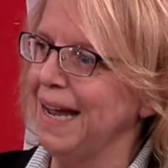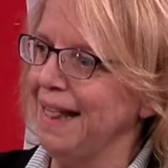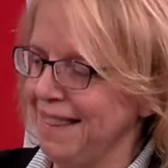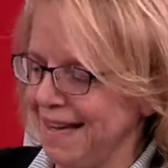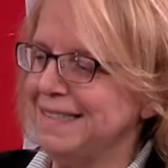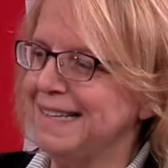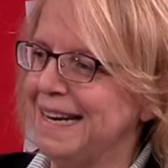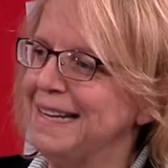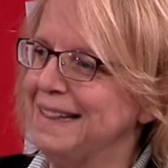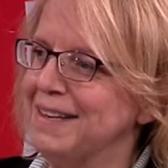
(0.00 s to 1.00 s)
They
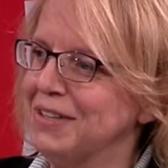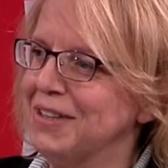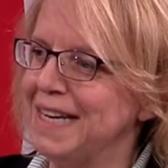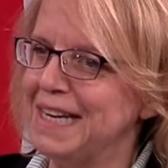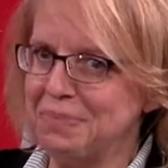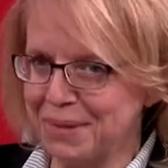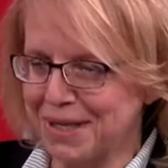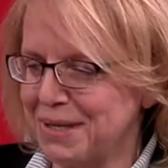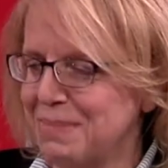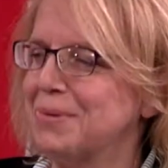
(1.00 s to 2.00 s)
stay in their lane,
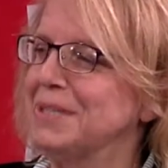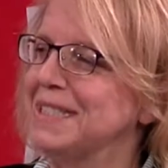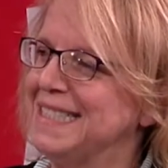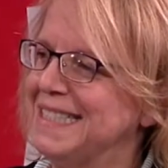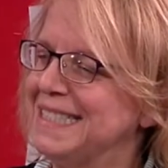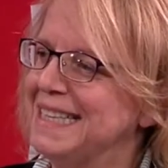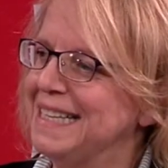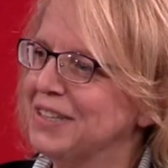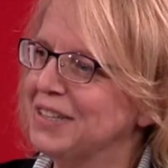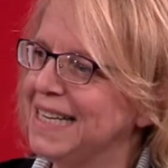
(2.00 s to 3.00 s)
planning board stays in
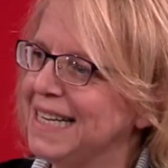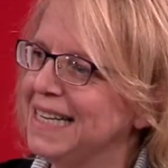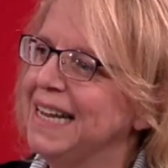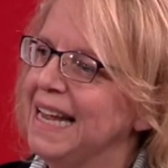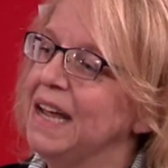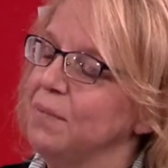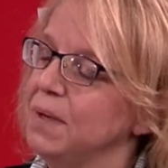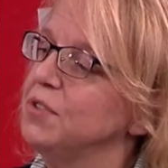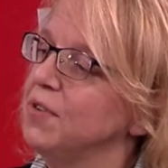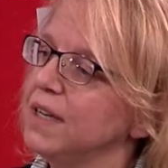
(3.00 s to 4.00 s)
their lane. We
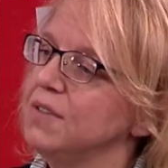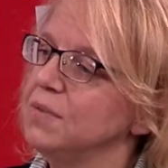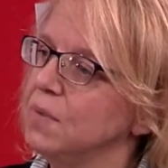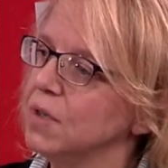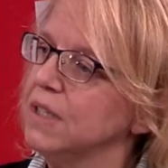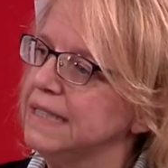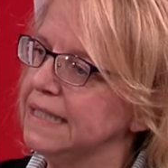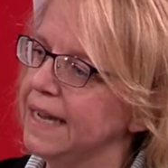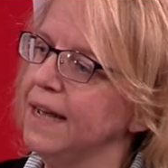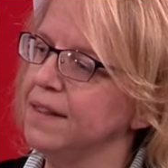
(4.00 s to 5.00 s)
try to work
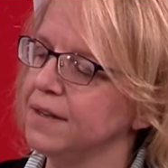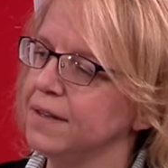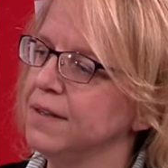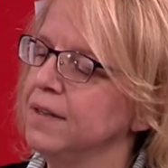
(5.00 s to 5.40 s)
together